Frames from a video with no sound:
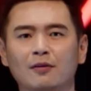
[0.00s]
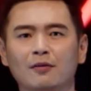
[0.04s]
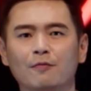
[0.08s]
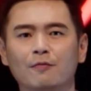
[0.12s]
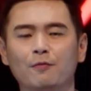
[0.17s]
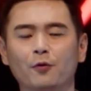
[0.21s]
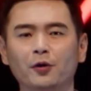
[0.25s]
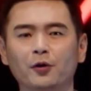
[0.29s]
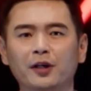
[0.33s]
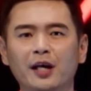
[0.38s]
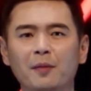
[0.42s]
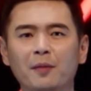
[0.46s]

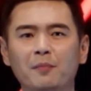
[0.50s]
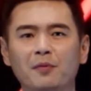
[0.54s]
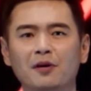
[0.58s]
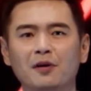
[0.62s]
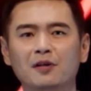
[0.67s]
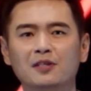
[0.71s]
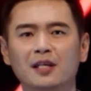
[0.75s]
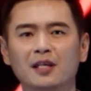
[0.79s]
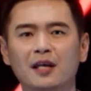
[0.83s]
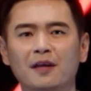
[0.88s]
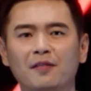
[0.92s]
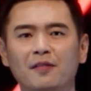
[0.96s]
For
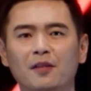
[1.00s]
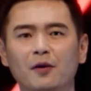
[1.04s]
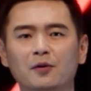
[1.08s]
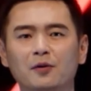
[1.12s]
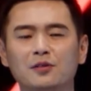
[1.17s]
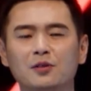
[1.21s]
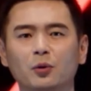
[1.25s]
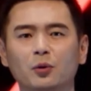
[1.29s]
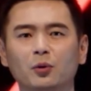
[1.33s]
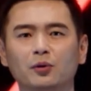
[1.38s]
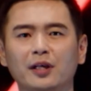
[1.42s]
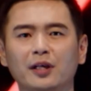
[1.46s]
gamers and
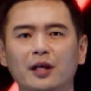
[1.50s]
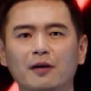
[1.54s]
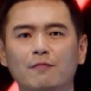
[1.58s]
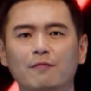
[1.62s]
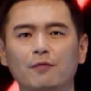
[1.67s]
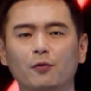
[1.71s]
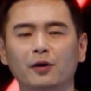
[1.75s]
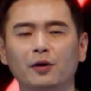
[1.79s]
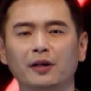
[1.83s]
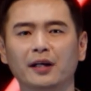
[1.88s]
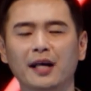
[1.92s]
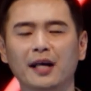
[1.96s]
those looking
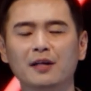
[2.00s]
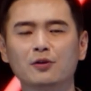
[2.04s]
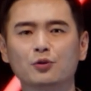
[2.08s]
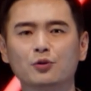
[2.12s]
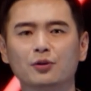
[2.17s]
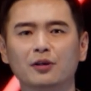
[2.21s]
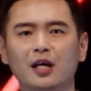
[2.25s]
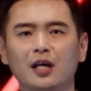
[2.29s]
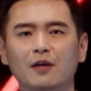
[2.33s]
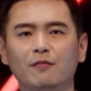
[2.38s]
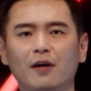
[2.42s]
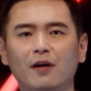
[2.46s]
for an
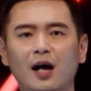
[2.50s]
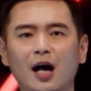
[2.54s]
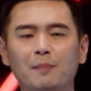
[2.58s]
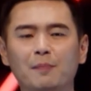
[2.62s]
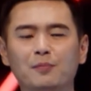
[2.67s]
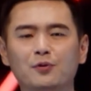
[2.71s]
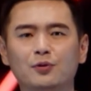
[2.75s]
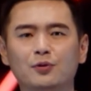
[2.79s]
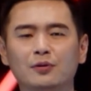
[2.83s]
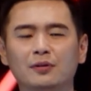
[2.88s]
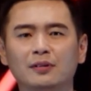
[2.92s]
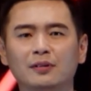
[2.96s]
entry-level
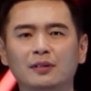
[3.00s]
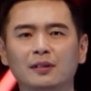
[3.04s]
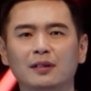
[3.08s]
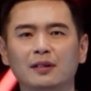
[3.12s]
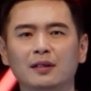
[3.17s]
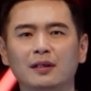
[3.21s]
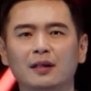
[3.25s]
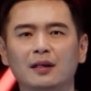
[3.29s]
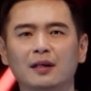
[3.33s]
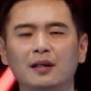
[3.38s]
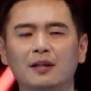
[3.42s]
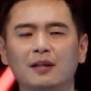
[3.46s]
option,
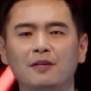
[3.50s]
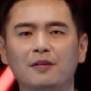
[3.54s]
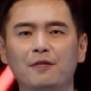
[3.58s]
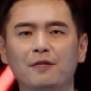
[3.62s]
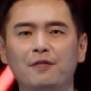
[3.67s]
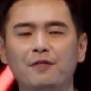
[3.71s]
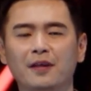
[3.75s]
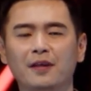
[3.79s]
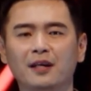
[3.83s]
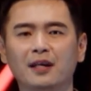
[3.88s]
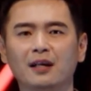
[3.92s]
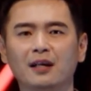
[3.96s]
the
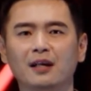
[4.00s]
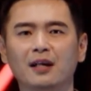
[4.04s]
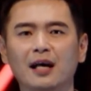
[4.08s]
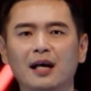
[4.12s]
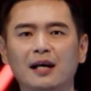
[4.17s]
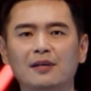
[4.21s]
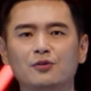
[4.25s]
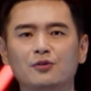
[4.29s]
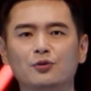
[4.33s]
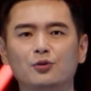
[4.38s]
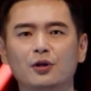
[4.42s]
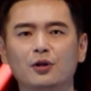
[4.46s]
Thin and
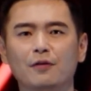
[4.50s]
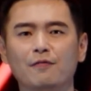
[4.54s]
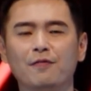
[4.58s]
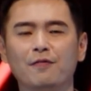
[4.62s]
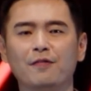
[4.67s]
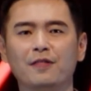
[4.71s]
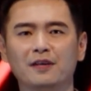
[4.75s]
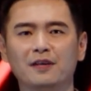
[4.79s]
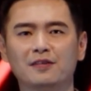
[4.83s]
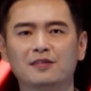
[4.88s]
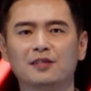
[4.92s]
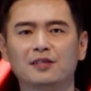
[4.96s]
Light GF
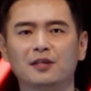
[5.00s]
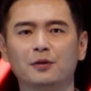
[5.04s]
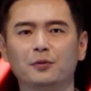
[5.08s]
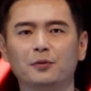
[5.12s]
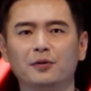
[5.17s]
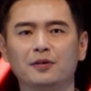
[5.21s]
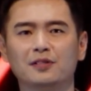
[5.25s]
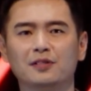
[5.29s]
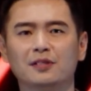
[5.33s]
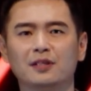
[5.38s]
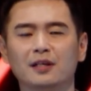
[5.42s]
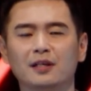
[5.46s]
Thin
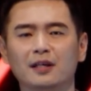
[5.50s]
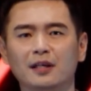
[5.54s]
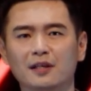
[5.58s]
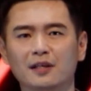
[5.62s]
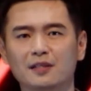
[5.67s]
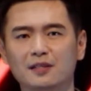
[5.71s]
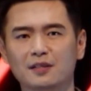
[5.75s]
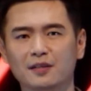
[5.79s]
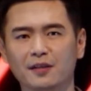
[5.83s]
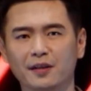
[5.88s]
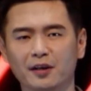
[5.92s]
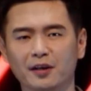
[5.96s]
series
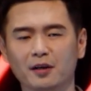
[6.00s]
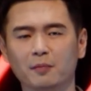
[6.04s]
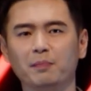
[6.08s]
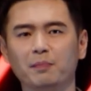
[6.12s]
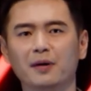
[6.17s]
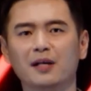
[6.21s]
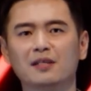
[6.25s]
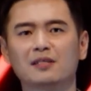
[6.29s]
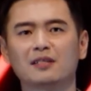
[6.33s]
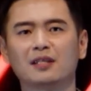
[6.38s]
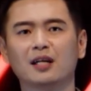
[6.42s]
is their best